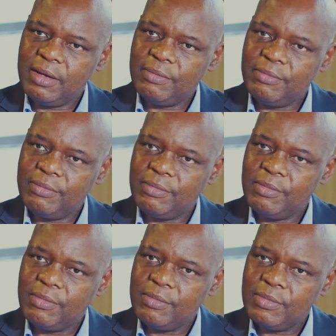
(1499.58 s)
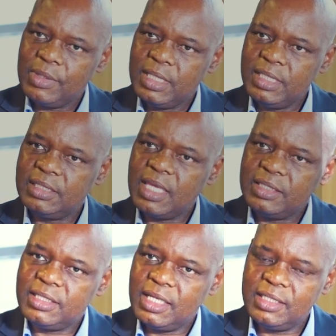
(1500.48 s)
um, is
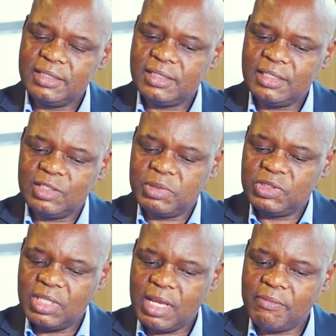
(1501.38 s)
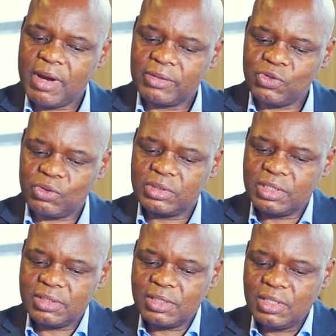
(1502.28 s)
there a tendency, especially among
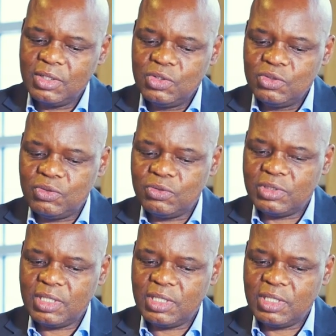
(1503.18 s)
doctors, to